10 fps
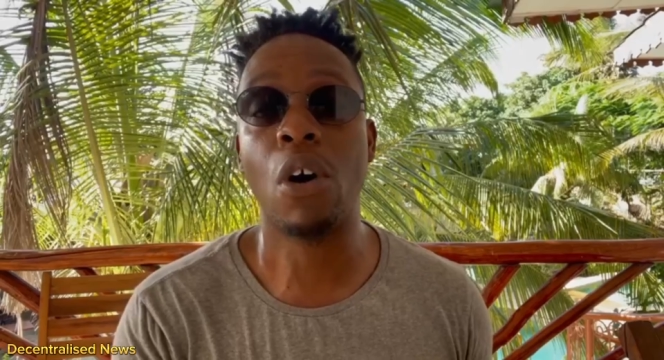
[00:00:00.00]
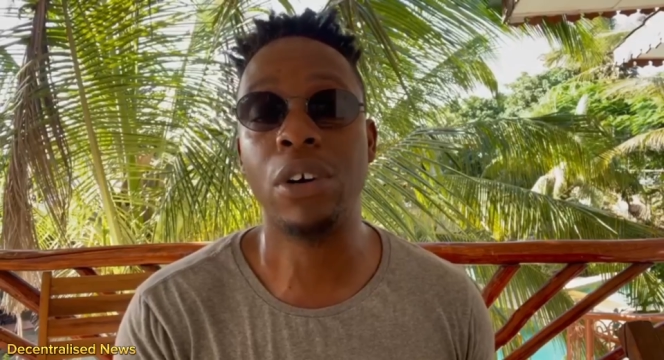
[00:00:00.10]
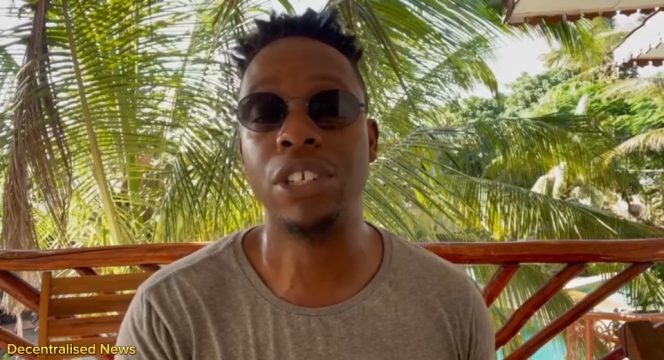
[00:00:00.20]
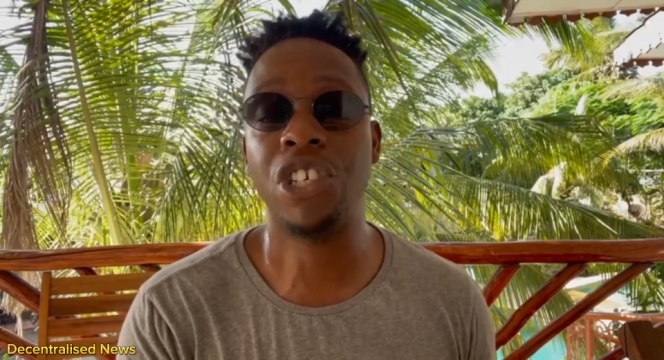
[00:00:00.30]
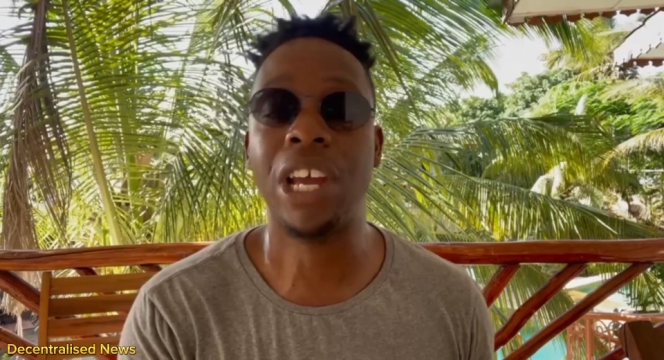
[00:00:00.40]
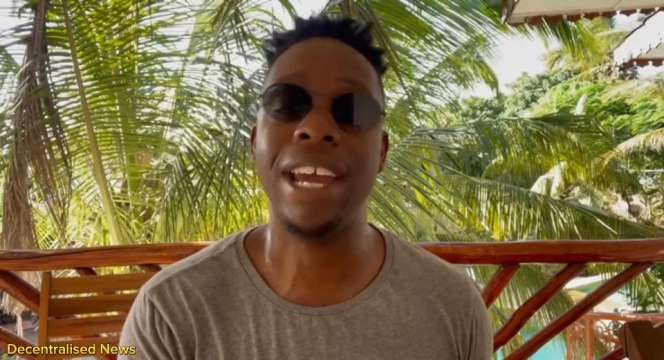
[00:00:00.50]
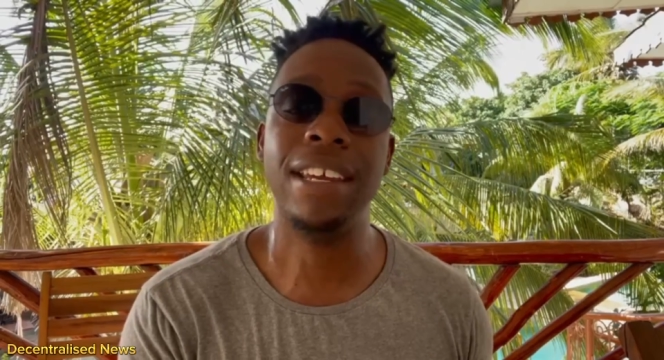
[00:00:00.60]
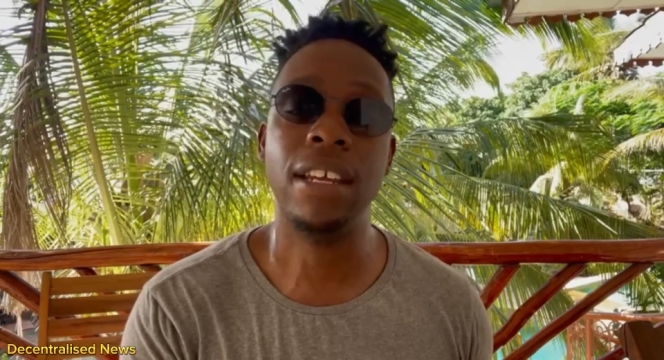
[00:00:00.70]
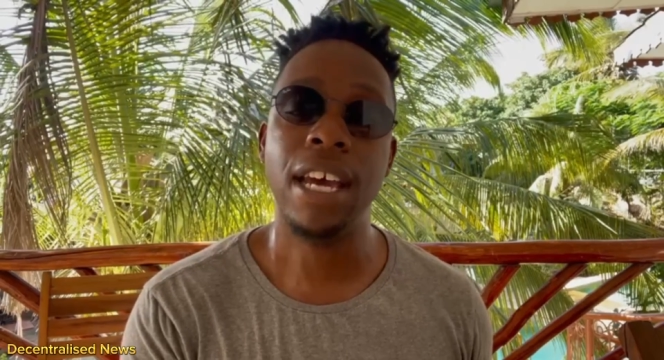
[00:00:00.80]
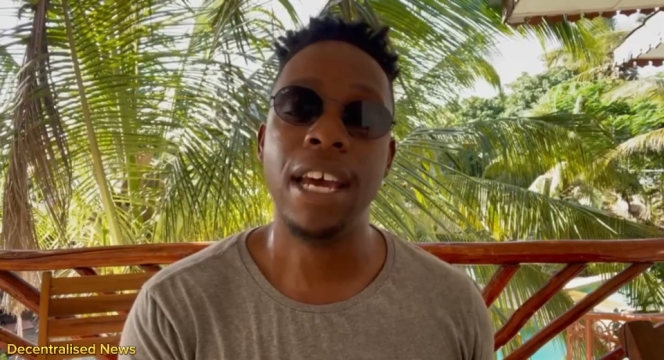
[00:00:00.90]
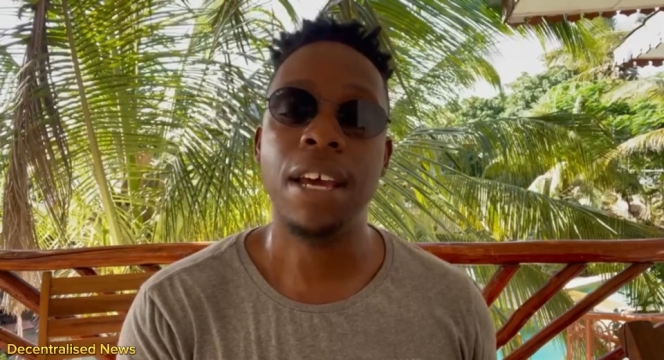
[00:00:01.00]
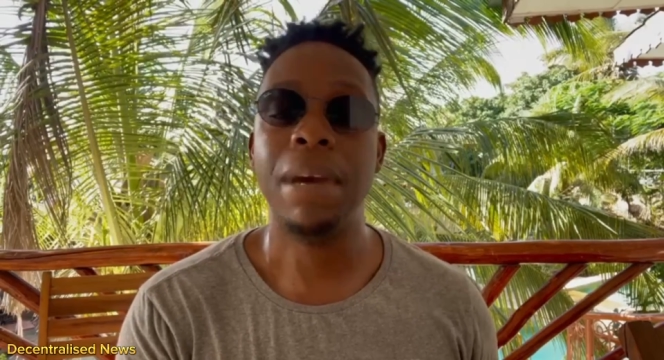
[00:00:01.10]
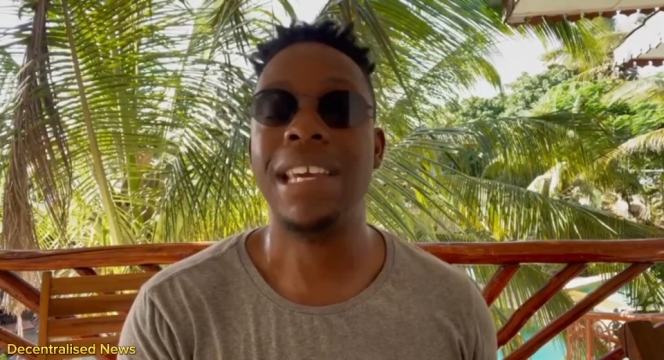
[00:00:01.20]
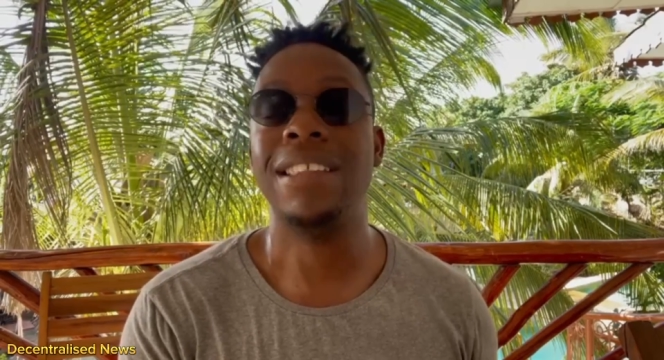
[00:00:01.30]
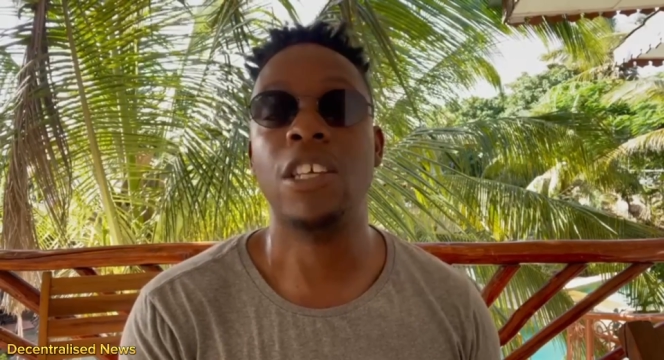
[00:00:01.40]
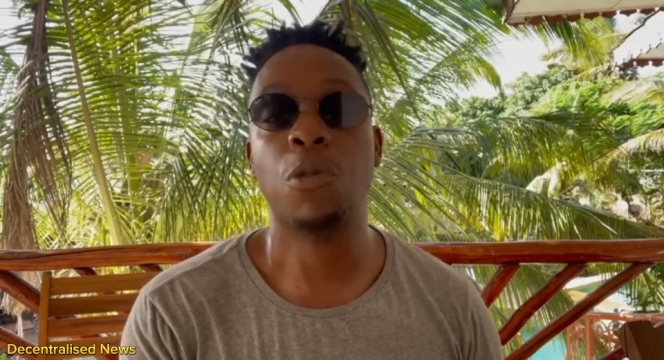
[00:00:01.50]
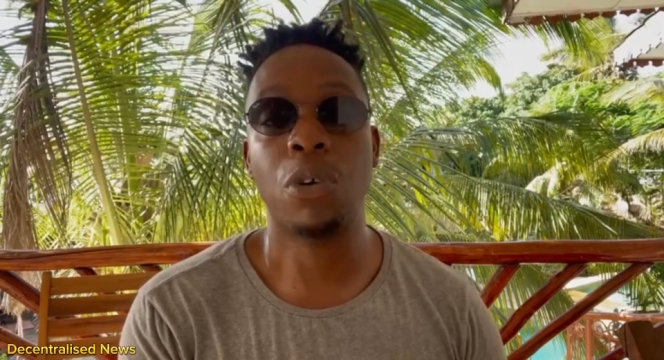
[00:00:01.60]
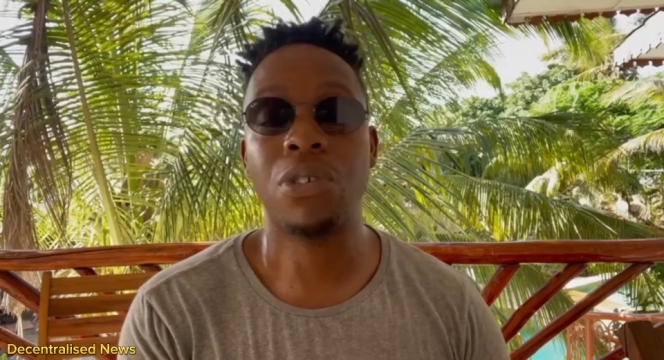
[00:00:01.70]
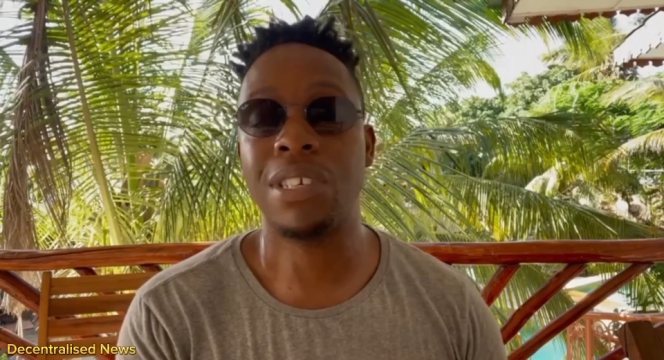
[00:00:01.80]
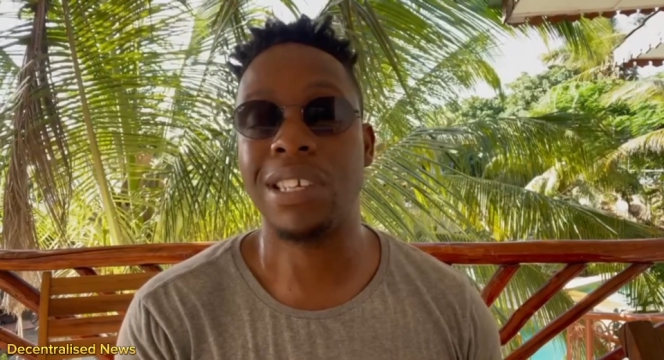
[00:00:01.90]
on chain, making this
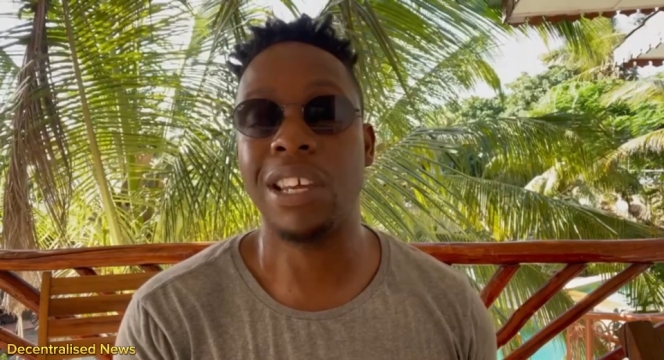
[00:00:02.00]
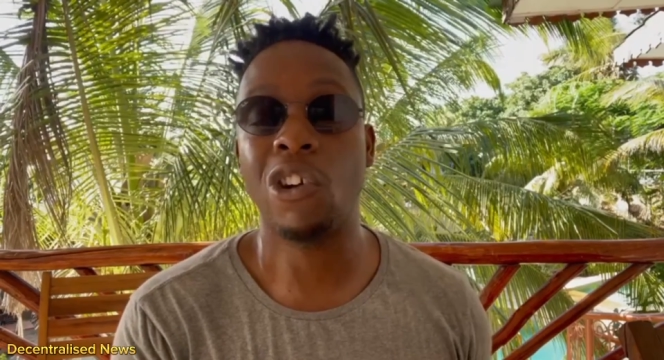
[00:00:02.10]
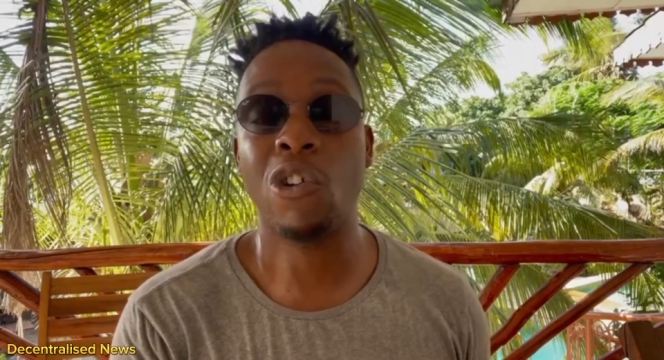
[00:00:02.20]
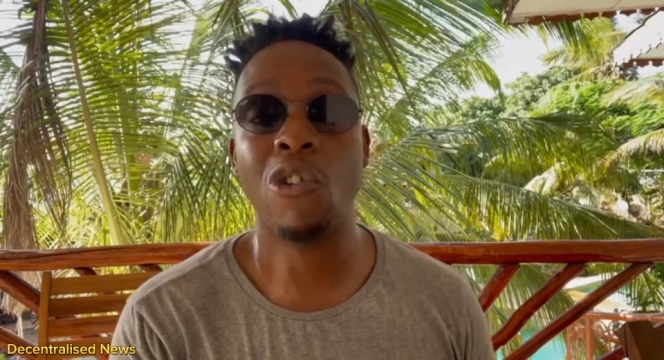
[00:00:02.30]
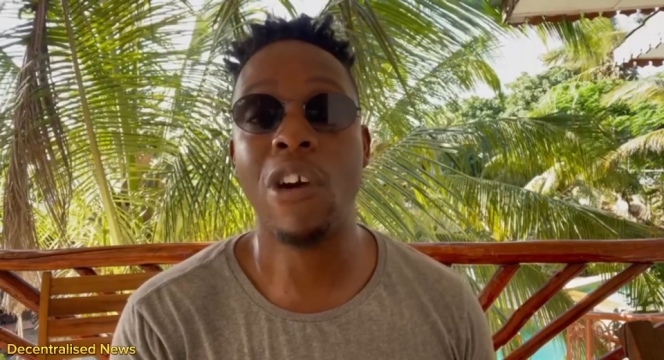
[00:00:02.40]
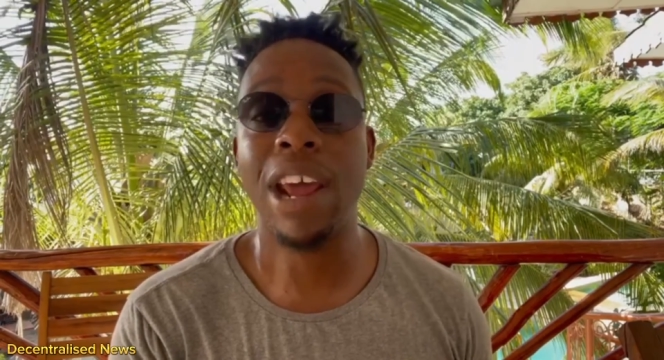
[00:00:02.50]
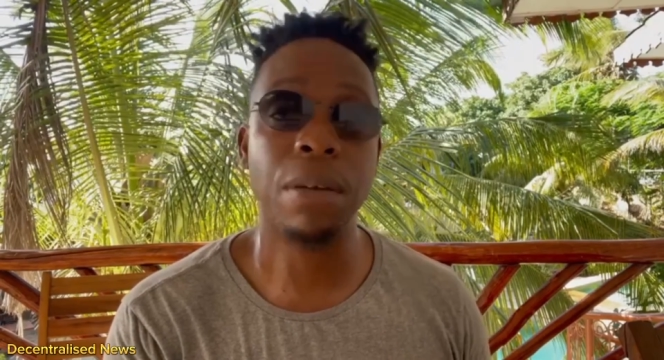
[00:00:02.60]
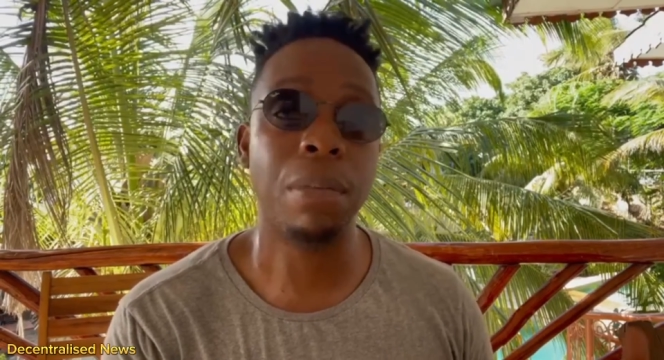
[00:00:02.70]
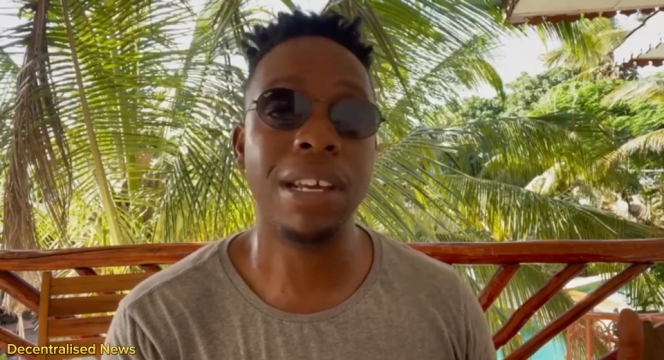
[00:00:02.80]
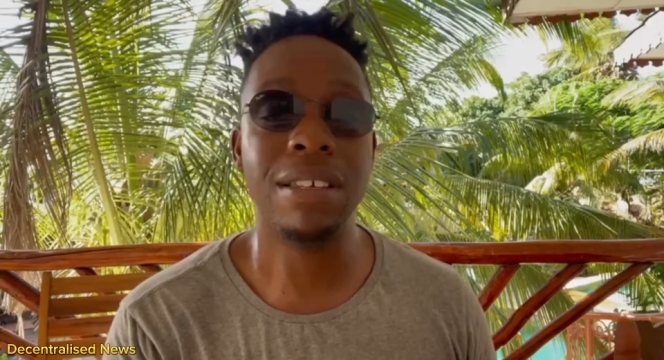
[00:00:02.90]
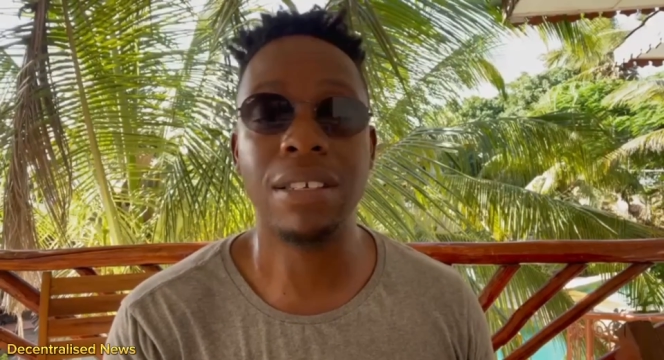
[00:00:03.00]
process incredibly